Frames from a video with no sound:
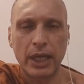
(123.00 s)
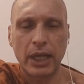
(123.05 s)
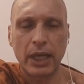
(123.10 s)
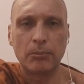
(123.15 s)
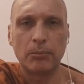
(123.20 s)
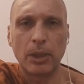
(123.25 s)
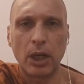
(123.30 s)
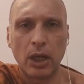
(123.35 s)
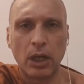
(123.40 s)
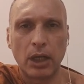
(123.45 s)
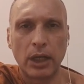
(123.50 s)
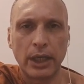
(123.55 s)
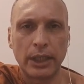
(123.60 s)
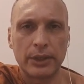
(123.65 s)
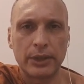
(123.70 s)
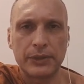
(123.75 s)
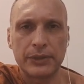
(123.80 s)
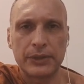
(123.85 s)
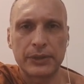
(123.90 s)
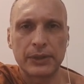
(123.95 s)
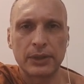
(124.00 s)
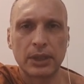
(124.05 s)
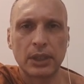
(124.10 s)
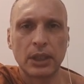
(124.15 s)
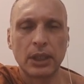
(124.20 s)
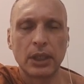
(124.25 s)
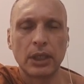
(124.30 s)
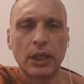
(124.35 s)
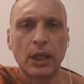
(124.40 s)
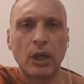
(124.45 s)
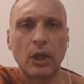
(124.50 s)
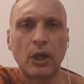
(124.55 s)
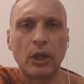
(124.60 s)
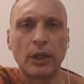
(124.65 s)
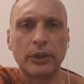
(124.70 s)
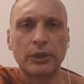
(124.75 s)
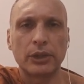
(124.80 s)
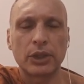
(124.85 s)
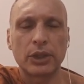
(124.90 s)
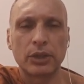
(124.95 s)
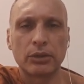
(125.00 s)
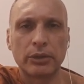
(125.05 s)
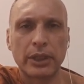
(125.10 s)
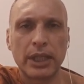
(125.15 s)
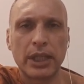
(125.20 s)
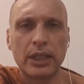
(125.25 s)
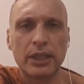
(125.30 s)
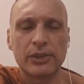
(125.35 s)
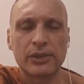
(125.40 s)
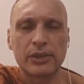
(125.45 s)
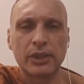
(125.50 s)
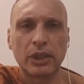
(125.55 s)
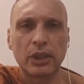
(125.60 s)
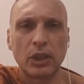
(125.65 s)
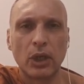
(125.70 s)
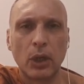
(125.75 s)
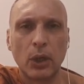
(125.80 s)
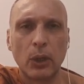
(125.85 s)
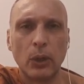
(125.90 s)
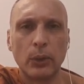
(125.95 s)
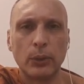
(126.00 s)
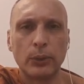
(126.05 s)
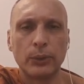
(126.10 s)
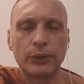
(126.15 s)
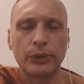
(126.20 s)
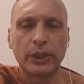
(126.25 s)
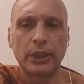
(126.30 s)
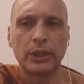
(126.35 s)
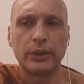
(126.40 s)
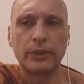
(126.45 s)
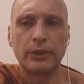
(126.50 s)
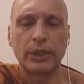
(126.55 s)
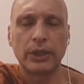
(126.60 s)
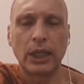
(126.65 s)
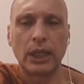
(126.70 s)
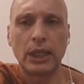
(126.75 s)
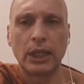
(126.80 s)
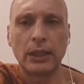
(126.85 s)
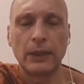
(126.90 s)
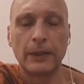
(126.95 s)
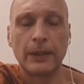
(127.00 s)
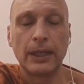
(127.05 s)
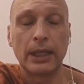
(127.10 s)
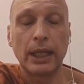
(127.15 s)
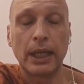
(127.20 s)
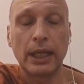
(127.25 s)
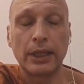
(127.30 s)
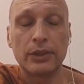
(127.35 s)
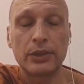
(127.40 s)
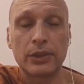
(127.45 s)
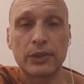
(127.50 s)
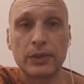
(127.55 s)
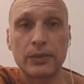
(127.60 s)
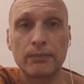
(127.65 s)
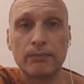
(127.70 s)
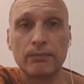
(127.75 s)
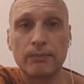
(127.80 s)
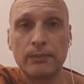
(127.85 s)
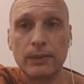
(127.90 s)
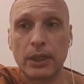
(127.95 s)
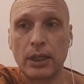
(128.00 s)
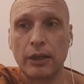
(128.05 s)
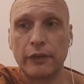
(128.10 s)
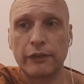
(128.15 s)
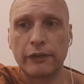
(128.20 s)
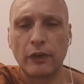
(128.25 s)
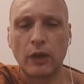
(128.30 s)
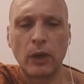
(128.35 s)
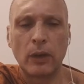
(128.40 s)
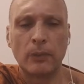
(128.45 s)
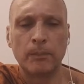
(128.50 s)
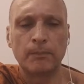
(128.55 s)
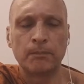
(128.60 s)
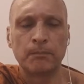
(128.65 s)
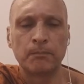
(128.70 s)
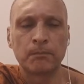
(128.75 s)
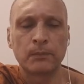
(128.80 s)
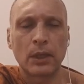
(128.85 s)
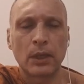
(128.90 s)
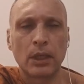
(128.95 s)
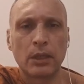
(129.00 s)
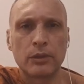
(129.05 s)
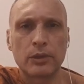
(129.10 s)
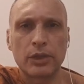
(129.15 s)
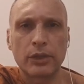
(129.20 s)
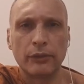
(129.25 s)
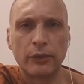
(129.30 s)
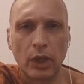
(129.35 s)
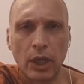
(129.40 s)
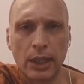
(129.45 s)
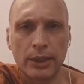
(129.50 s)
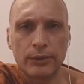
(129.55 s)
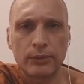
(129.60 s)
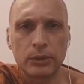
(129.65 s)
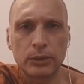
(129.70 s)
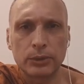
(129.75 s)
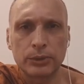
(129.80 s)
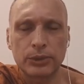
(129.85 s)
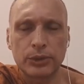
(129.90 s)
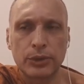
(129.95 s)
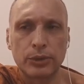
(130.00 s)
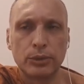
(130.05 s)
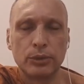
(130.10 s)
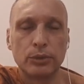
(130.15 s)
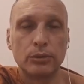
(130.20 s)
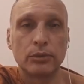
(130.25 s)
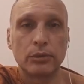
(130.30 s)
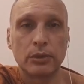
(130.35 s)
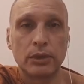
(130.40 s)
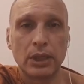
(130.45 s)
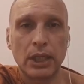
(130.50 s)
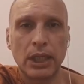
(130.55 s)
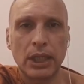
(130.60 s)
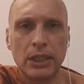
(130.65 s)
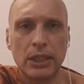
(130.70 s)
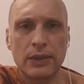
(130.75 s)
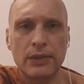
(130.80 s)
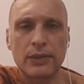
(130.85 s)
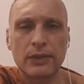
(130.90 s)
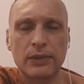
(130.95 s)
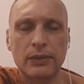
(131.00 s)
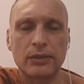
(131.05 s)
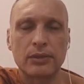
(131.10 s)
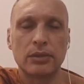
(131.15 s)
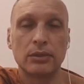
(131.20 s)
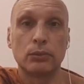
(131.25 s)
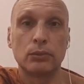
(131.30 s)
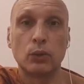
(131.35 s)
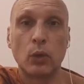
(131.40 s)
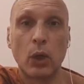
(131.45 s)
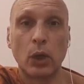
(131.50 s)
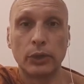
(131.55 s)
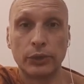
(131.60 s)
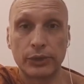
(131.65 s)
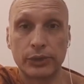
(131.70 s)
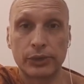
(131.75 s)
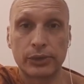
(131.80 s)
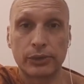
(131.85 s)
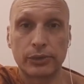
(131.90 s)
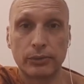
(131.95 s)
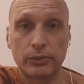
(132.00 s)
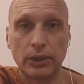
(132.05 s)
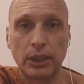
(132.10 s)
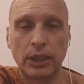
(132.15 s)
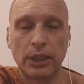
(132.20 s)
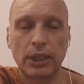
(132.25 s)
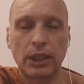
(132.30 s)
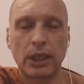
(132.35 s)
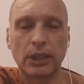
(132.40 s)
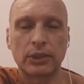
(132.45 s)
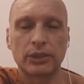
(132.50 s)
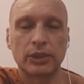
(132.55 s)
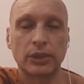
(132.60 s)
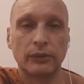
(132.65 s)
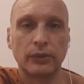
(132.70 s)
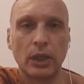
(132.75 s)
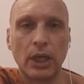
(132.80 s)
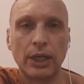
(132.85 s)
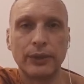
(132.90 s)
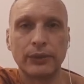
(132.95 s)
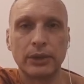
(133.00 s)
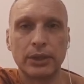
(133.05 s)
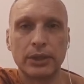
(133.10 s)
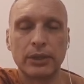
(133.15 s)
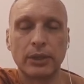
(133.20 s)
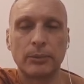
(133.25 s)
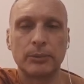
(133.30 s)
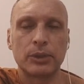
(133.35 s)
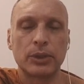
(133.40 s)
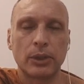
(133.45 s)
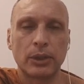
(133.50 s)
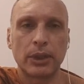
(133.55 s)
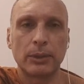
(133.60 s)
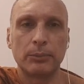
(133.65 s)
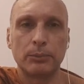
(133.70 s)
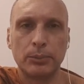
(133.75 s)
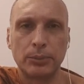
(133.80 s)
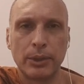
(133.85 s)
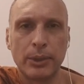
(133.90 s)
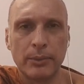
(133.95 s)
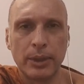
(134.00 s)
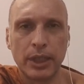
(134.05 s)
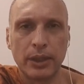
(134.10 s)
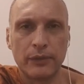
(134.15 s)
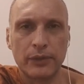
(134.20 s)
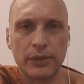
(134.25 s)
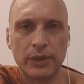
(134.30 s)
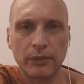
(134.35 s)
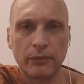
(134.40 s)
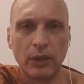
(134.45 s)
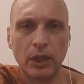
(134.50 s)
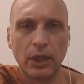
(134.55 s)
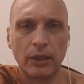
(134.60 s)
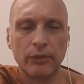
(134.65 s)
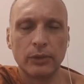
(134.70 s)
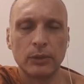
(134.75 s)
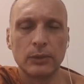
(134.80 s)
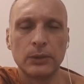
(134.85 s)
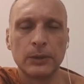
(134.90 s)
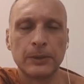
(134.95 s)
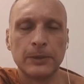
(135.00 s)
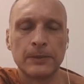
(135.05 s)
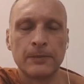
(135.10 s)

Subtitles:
our minds on careers and goals and just, you know, from survival to needs to wants, right? Now, survival, I'm talking primitive survival,